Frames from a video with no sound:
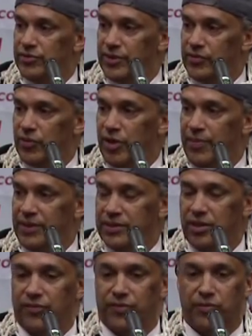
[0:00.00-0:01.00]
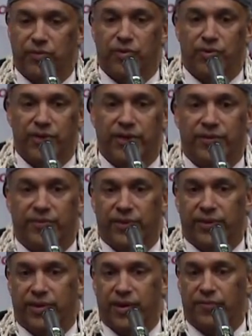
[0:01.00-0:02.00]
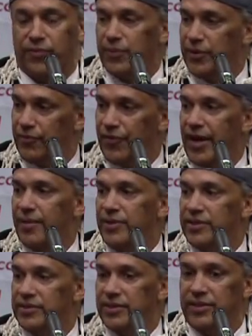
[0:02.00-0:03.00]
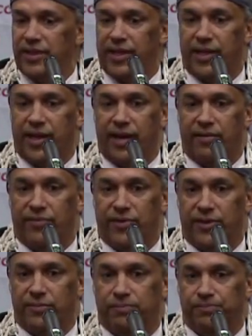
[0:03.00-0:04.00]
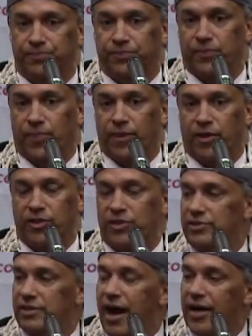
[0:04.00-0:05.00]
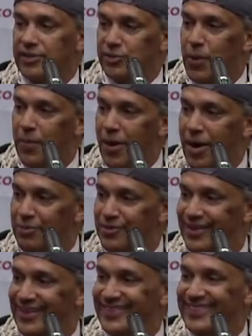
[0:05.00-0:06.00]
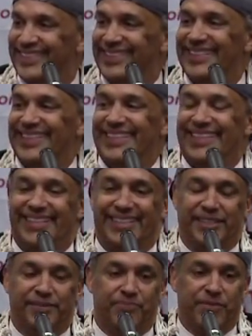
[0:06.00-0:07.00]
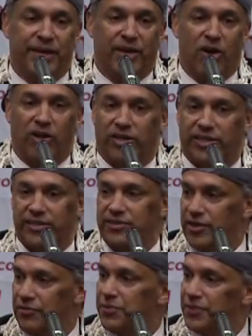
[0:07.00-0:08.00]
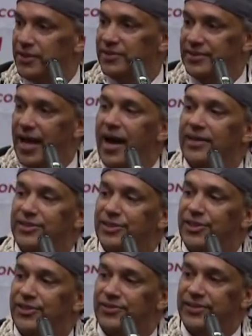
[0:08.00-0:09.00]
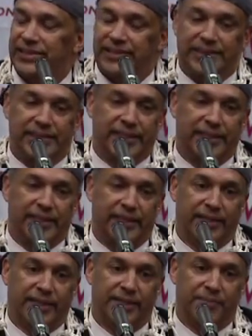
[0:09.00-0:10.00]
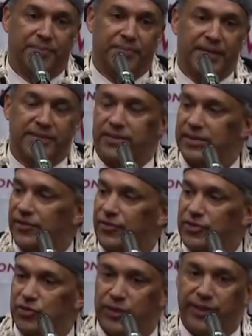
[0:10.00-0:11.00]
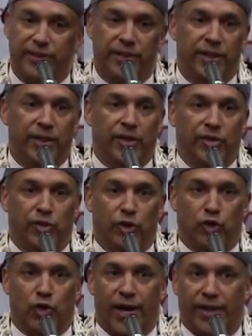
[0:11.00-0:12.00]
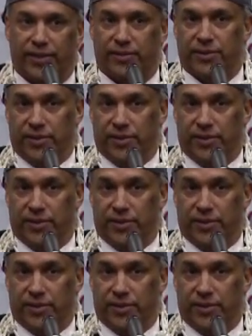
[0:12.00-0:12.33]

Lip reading: as well myself. You recruit kids that come from good families and have good stock, as my mom says. And all our kids come from good stock, you know. And I think it makes a difference when you're trying to